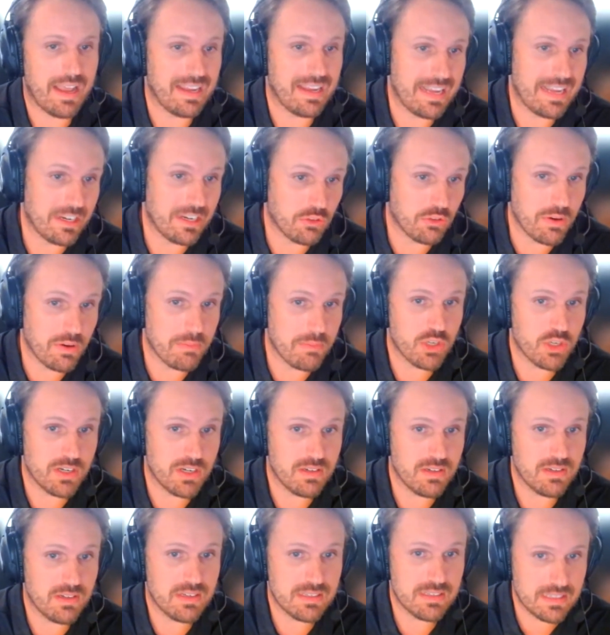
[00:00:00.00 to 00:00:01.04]

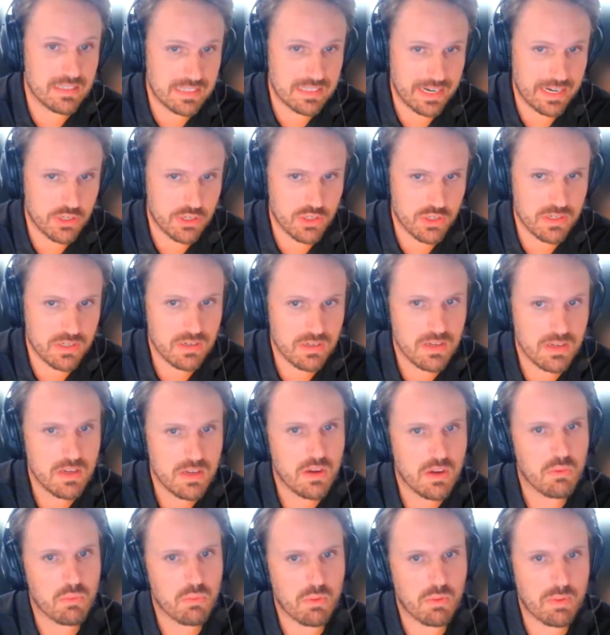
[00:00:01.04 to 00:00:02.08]
encryption detection,
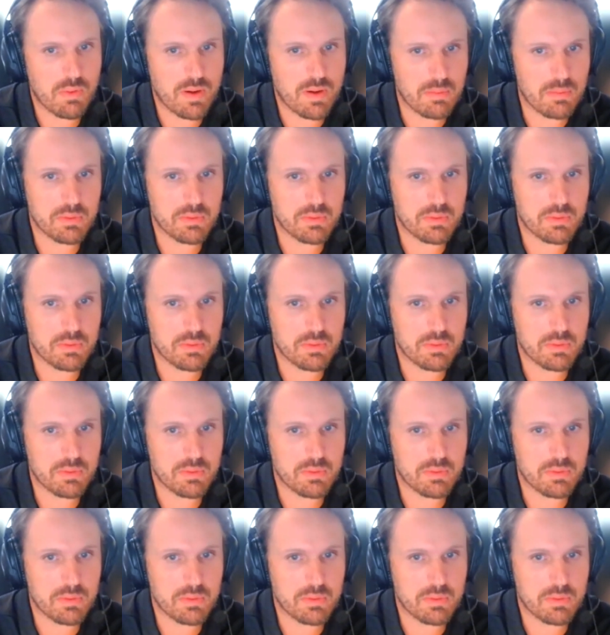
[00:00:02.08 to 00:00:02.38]
where we're